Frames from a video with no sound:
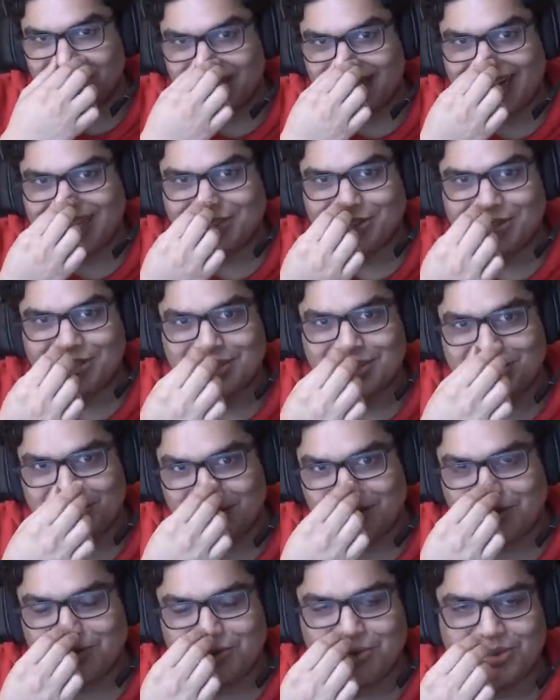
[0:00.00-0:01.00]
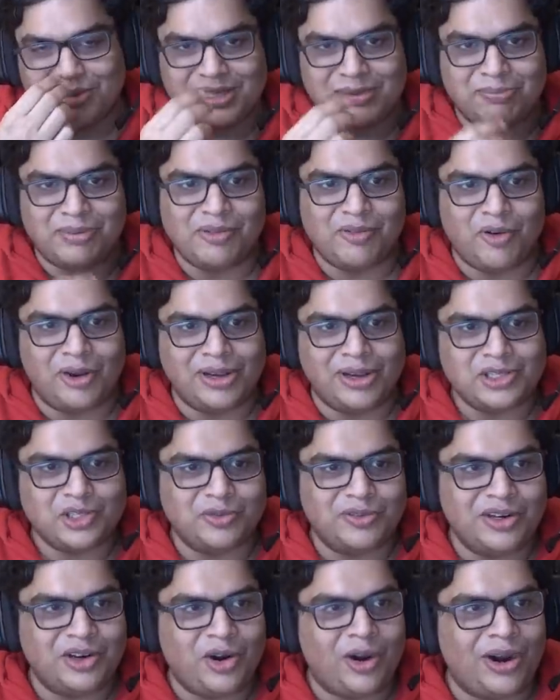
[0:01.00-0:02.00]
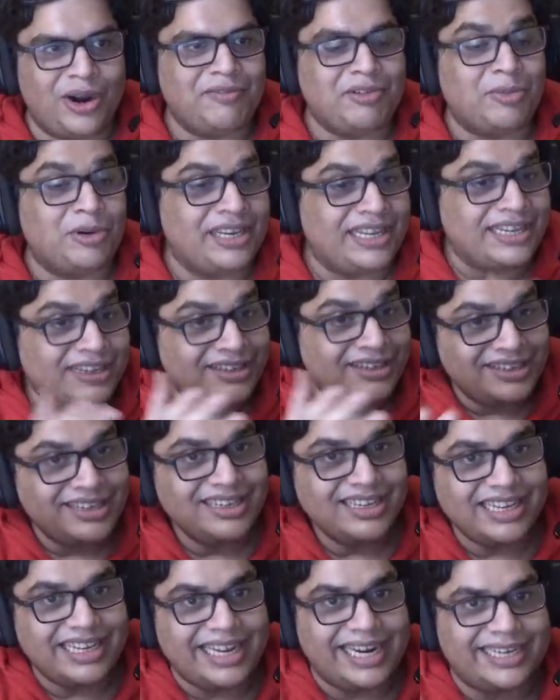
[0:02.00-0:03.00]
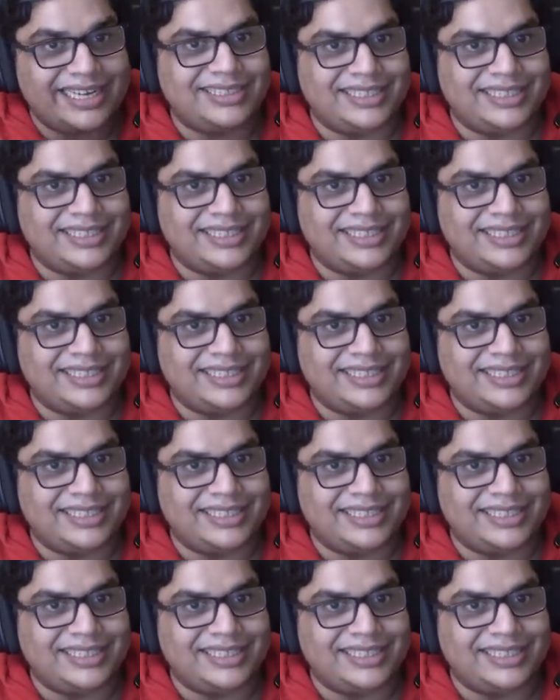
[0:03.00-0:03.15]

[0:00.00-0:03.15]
Let's just do a simple voiceover. Not everybody gets it